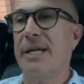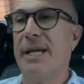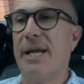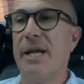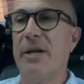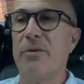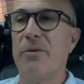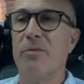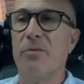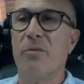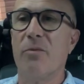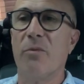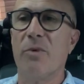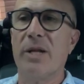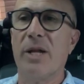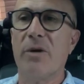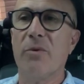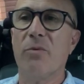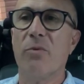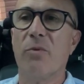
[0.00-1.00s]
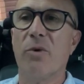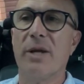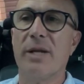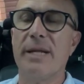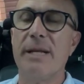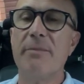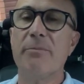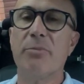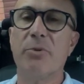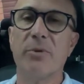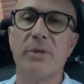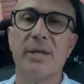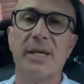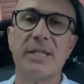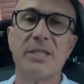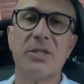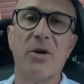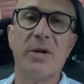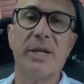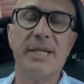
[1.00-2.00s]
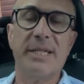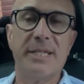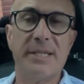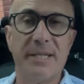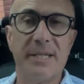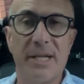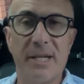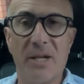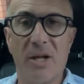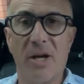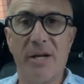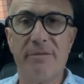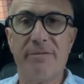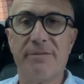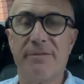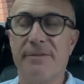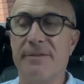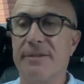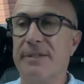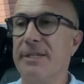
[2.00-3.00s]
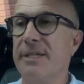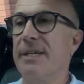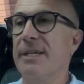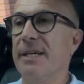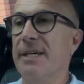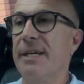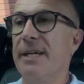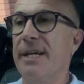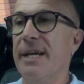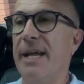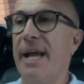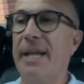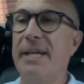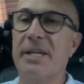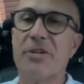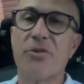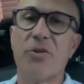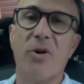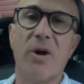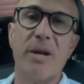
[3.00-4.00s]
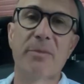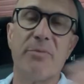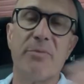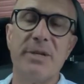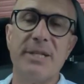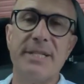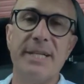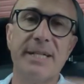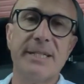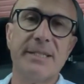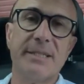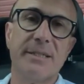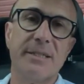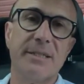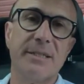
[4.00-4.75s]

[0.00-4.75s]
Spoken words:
you know, what input has gone into their life, and you try and predict